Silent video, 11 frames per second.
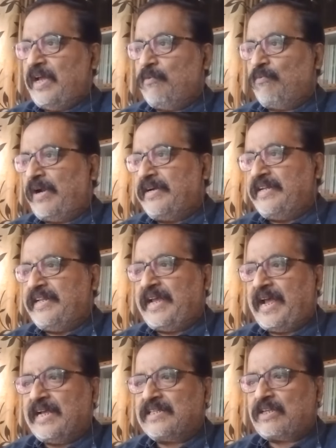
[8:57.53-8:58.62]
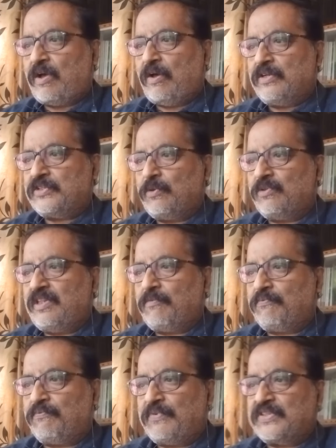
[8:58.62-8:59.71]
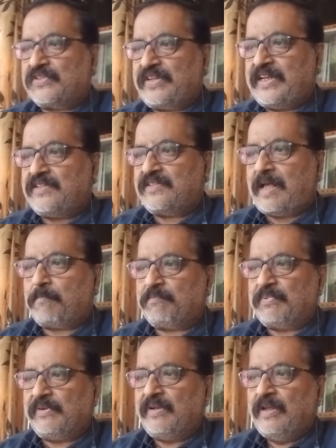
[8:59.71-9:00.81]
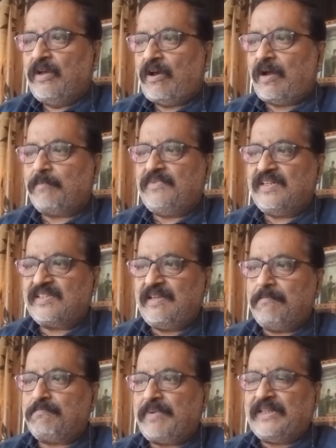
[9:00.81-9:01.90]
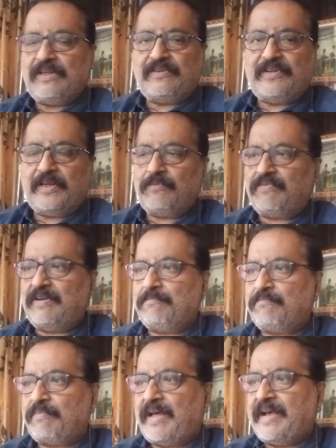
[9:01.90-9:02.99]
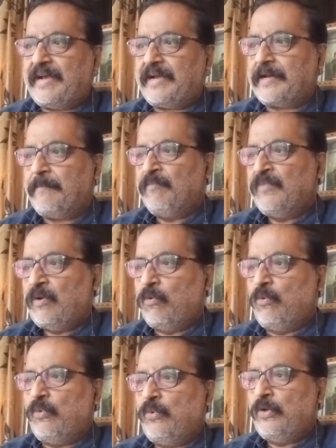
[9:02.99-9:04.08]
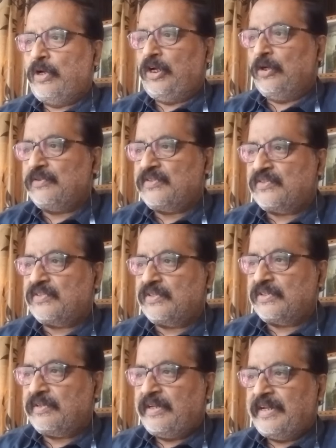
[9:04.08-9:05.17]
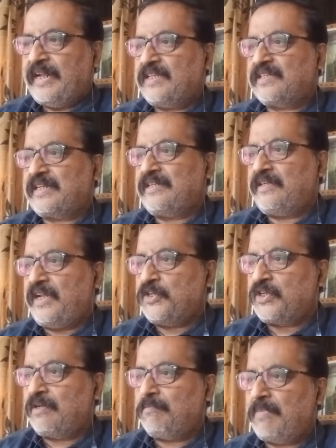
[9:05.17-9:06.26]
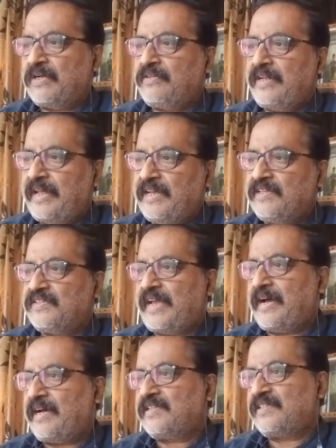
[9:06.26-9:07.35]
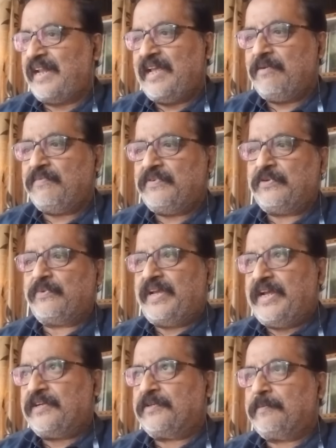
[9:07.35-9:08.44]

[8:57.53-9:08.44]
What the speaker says: Varney has also the first example of the sympathetic vampire who loathes his condition but is a slave to it.